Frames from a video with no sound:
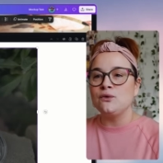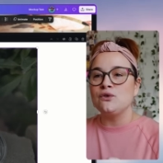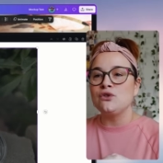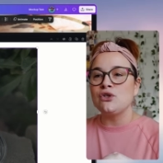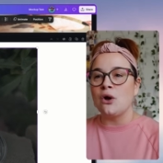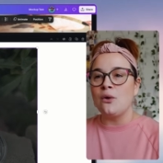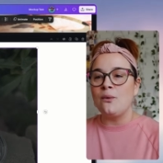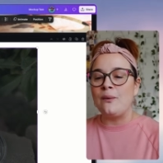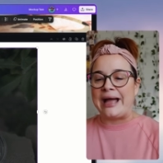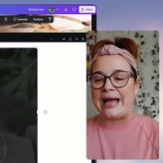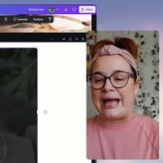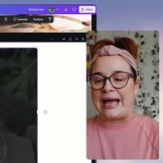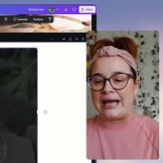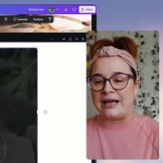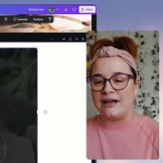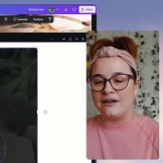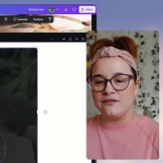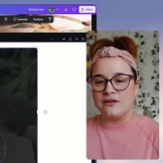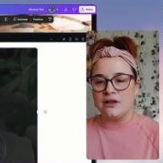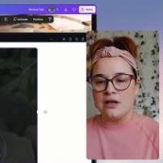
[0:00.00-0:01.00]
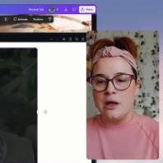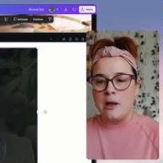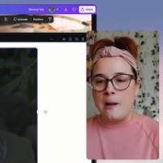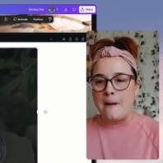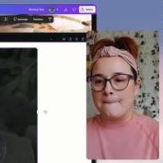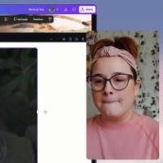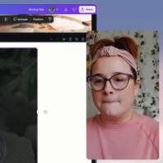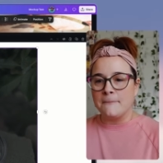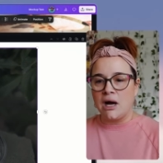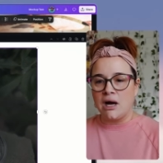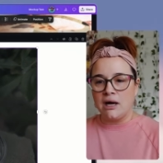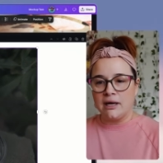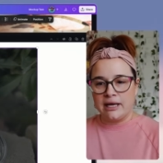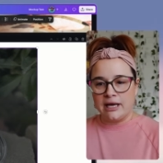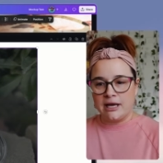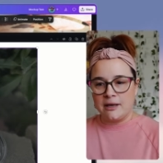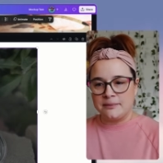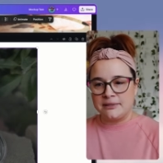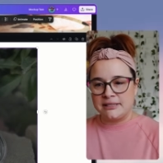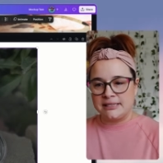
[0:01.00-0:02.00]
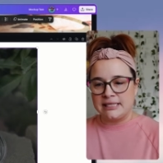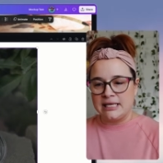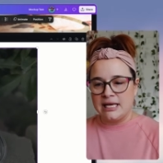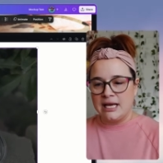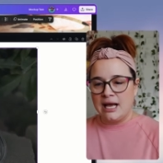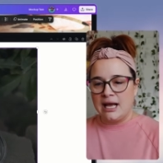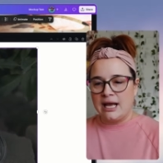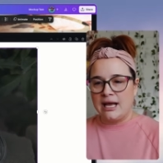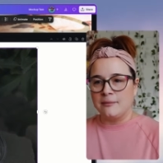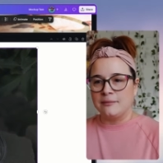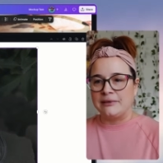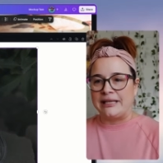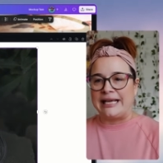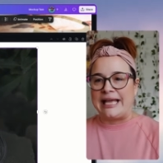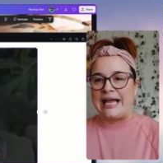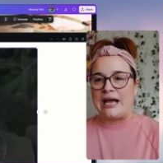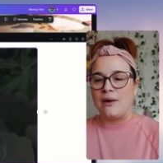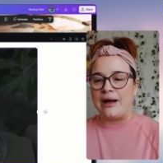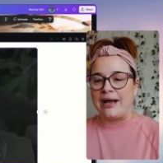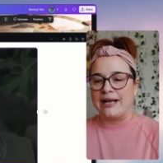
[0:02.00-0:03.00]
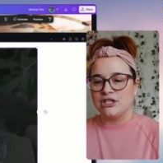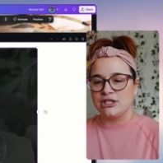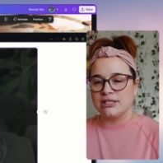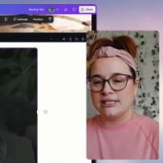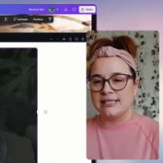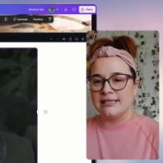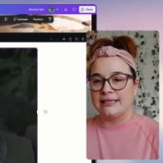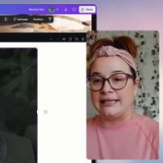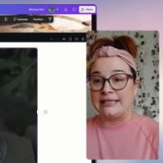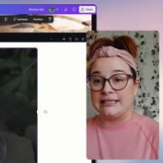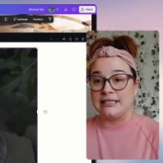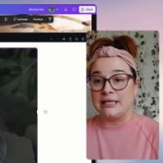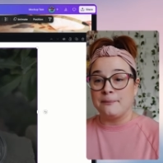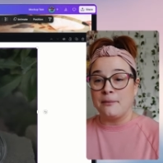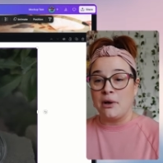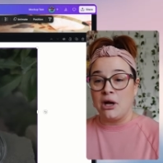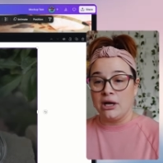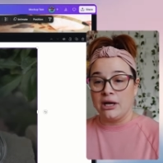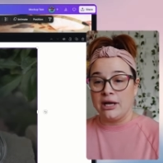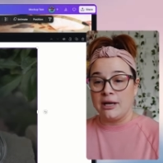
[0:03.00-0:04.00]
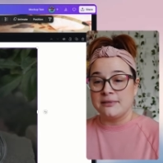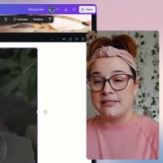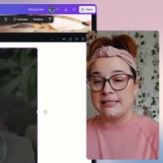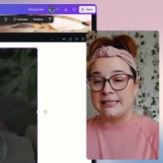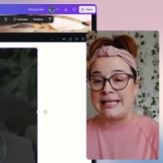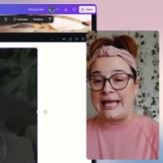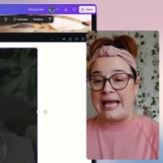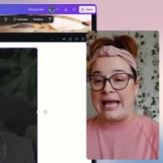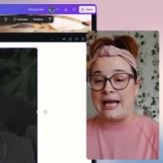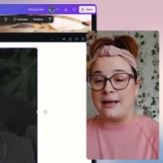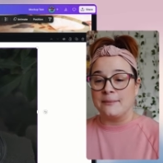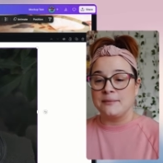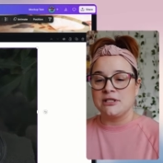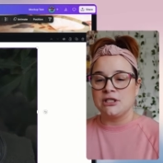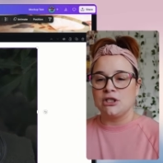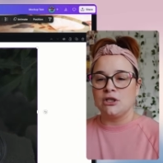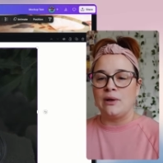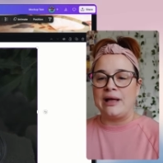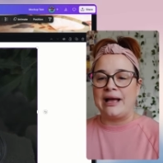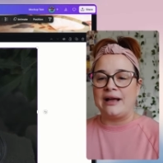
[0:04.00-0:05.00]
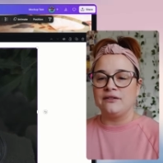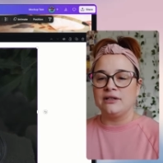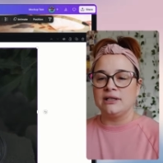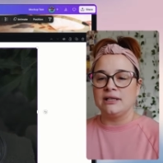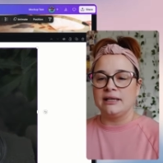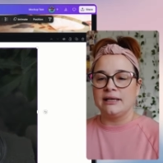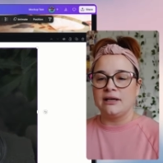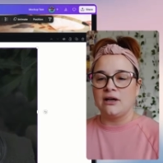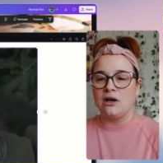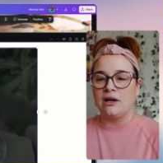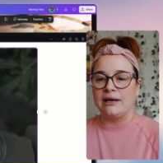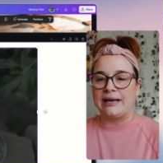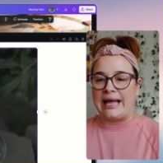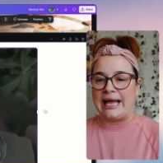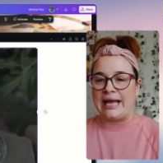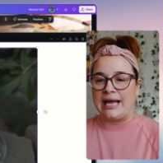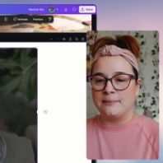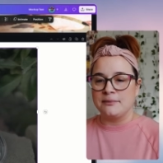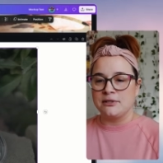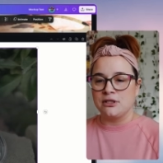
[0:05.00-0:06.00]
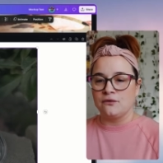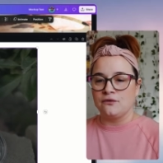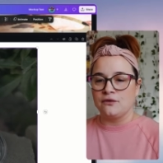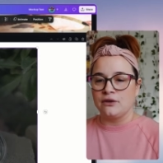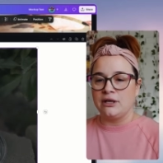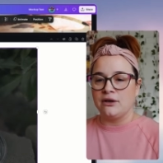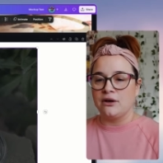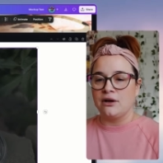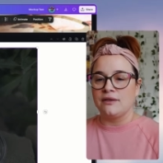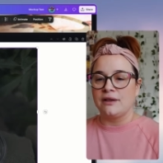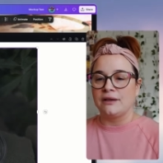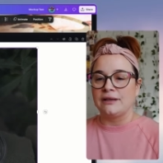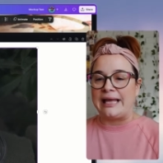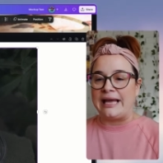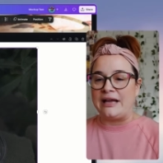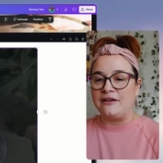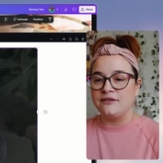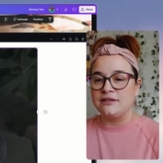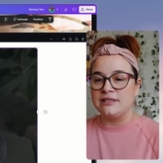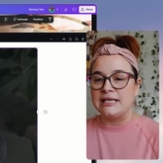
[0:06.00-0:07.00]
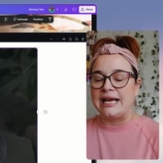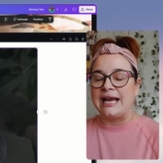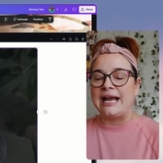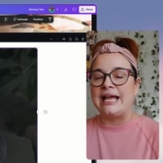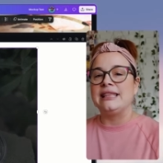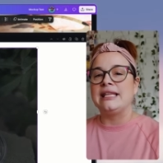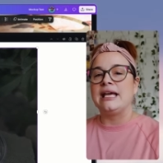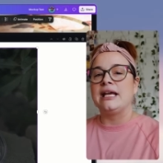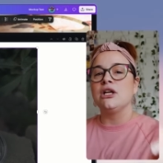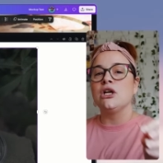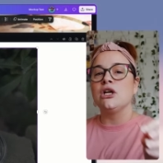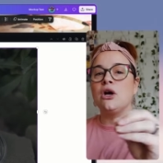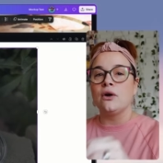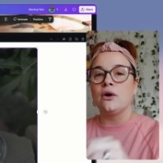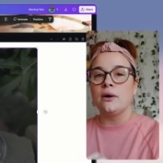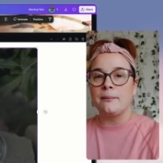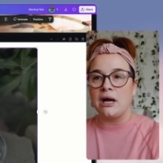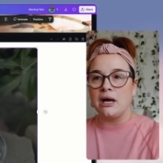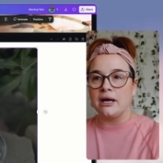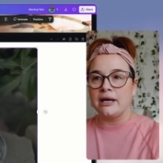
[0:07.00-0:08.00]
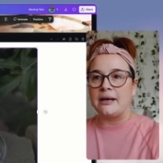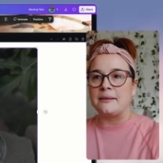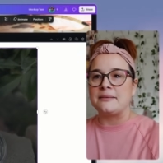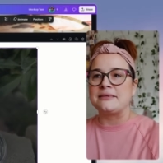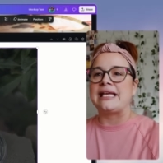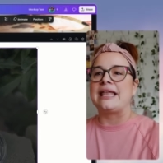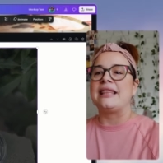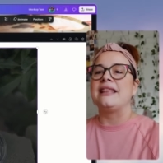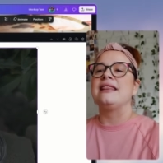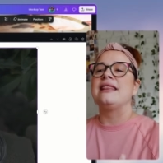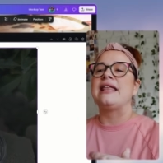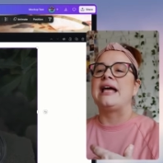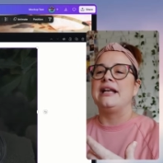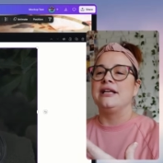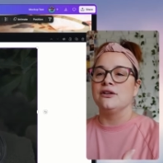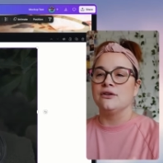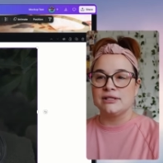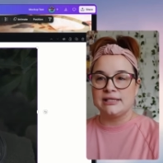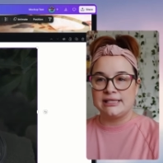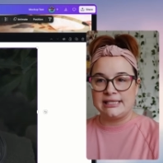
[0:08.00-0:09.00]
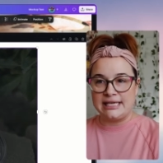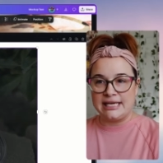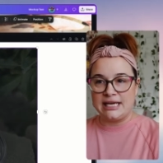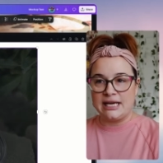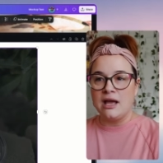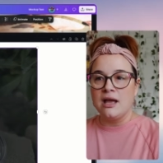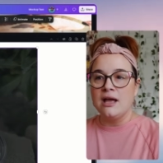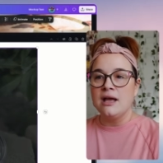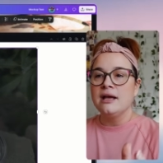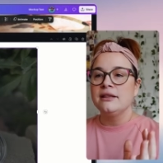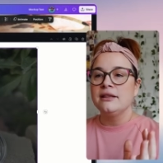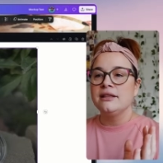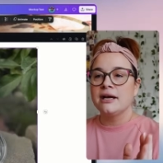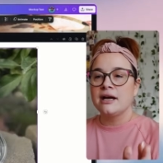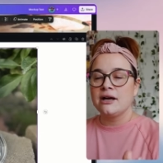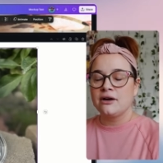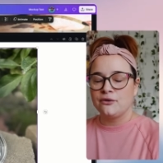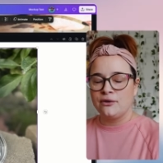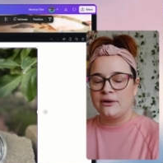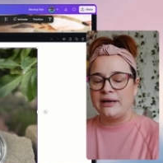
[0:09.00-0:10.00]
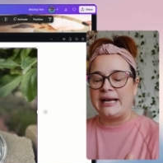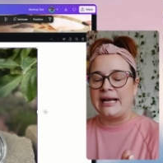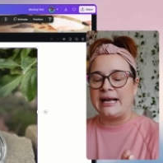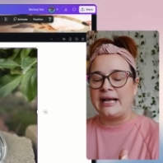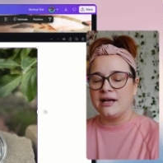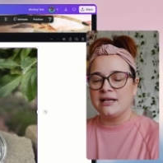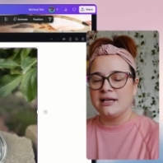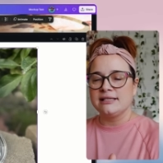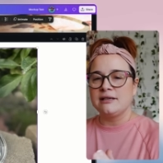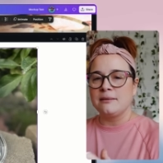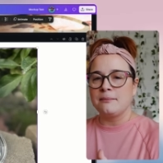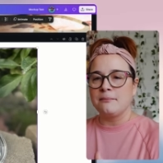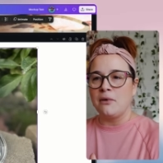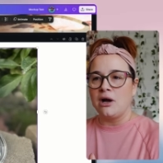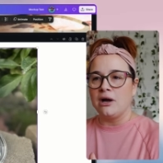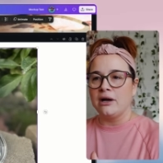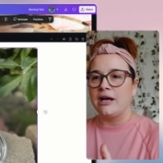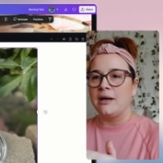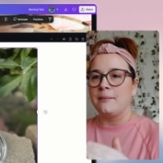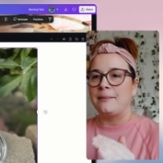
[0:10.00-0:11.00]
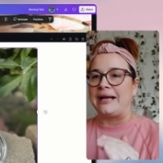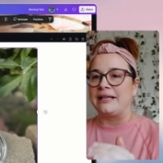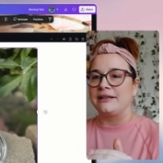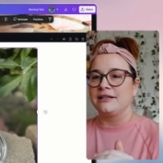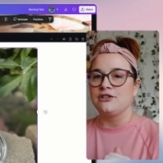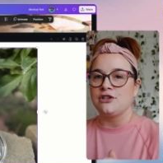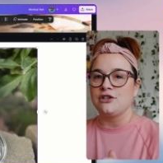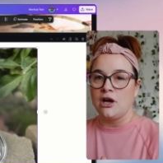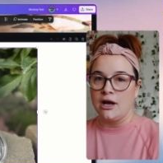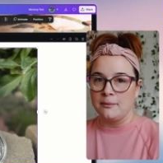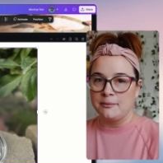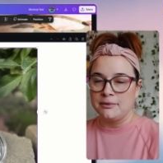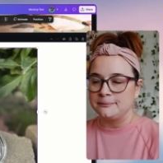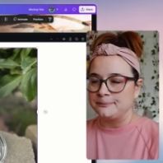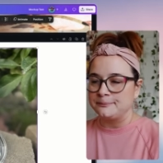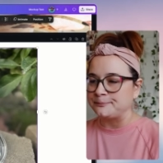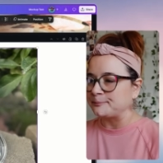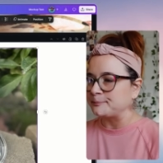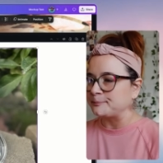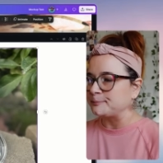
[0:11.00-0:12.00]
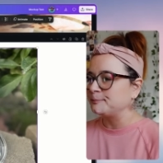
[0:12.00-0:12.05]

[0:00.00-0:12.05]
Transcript: If you don't have mockups, um, like how I just selected mockups in the apps, you'll have to click on apps over here on the left and then go to mockups and then you'll see the create a custom mockup at the top.